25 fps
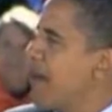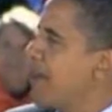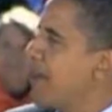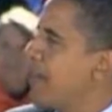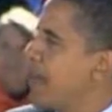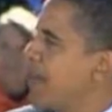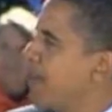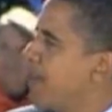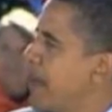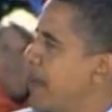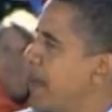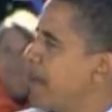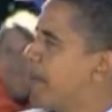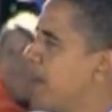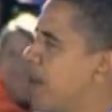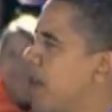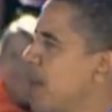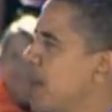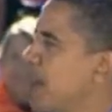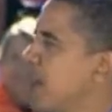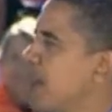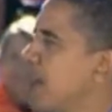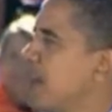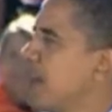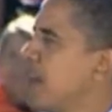How many
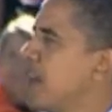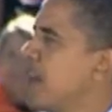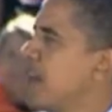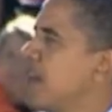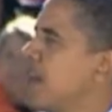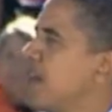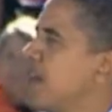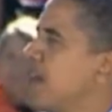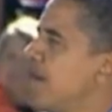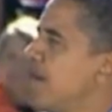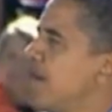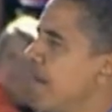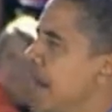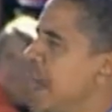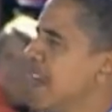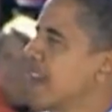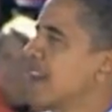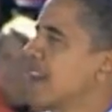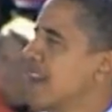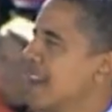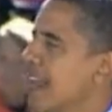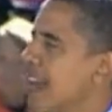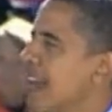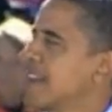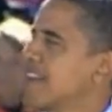people
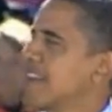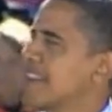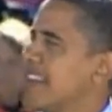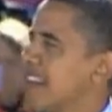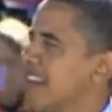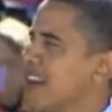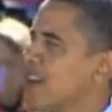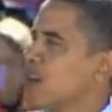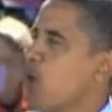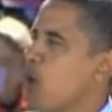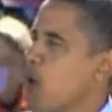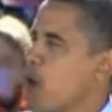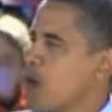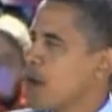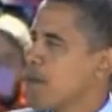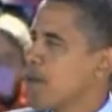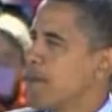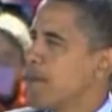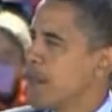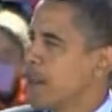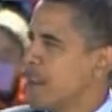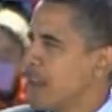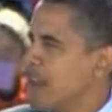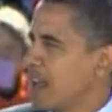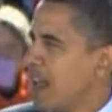make less than a quarter
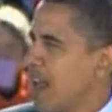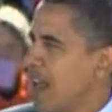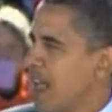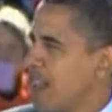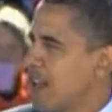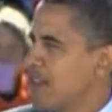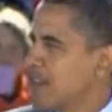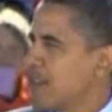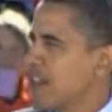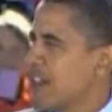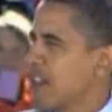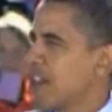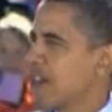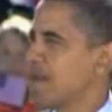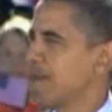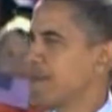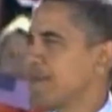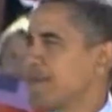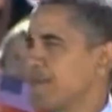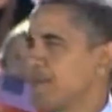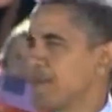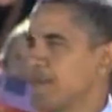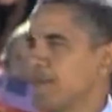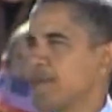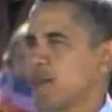million dollars a year?
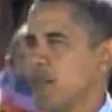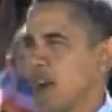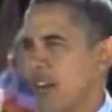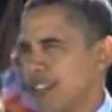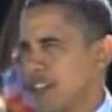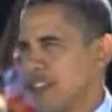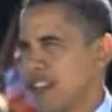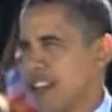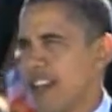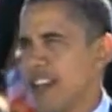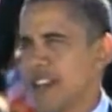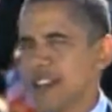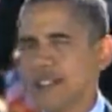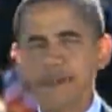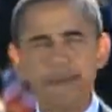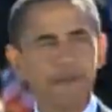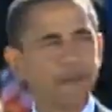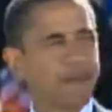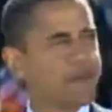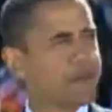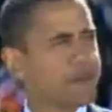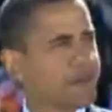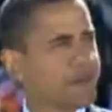Raise your hands.